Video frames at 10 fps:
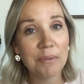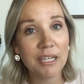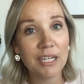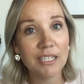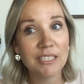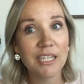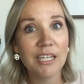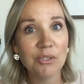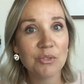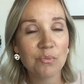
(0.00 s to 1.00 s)
because it
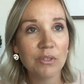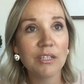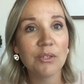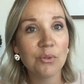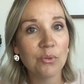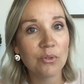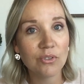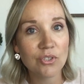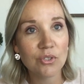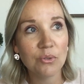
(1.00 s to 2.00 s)
is really
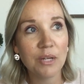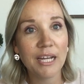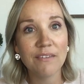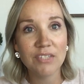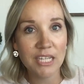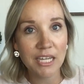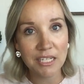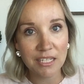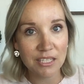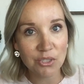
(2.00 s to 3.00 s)
cool to kind of dig
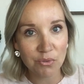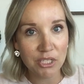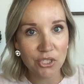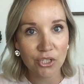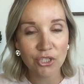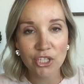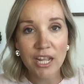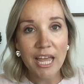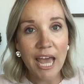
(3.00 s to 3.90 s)
into this research